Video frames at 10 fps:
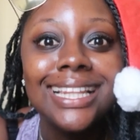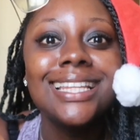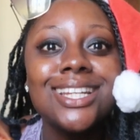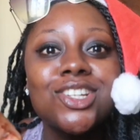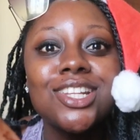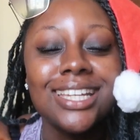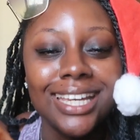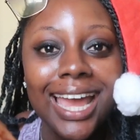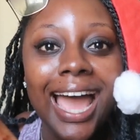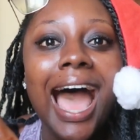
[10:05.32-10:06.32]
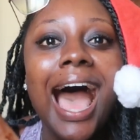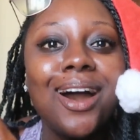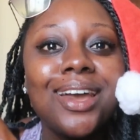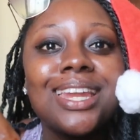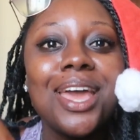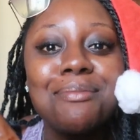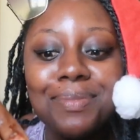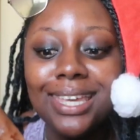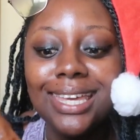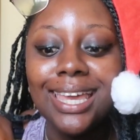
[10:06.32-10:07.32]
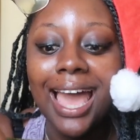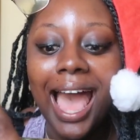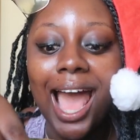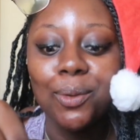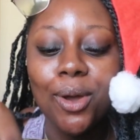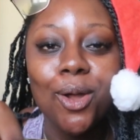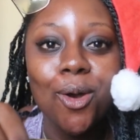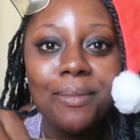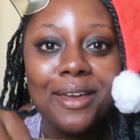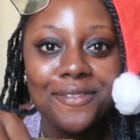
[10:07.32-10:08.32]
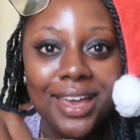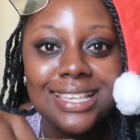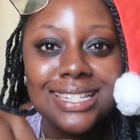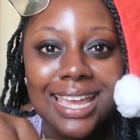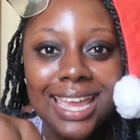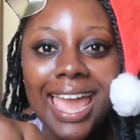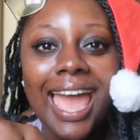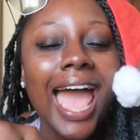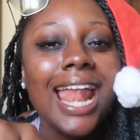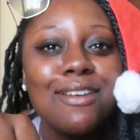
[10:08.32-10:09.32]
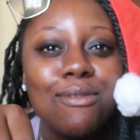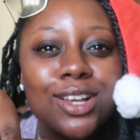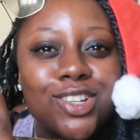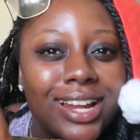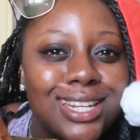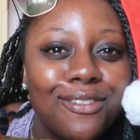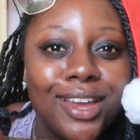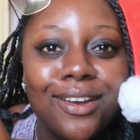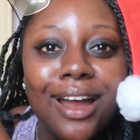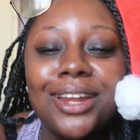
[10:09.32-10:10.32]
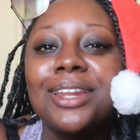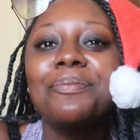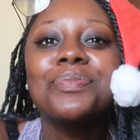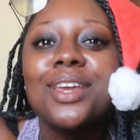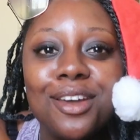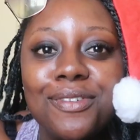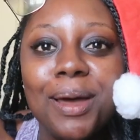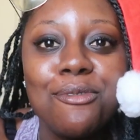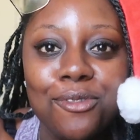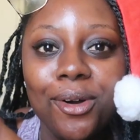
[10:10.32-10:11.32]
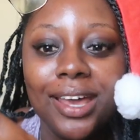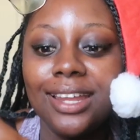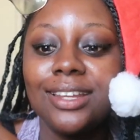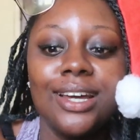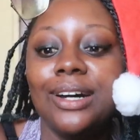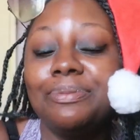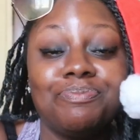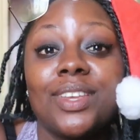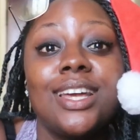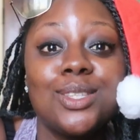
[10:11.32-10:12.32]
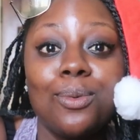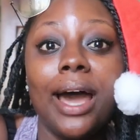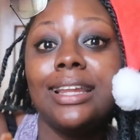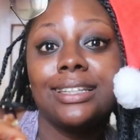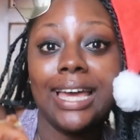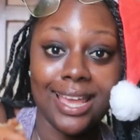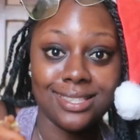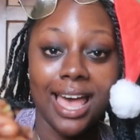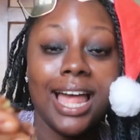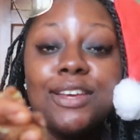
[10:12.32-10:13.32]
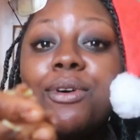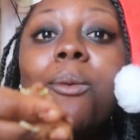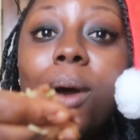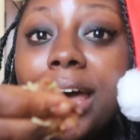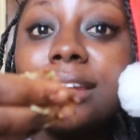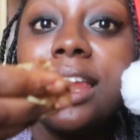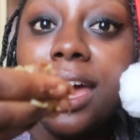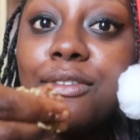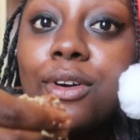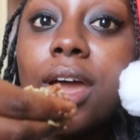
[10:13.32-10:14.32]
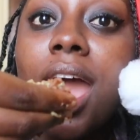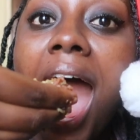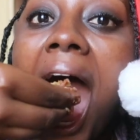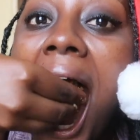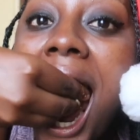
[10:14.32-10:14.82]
Literally. How can I be at work on my first day and everyone's trying to figure out if I'm forehead girl? It's wild. Guys, I live a wild life, okay?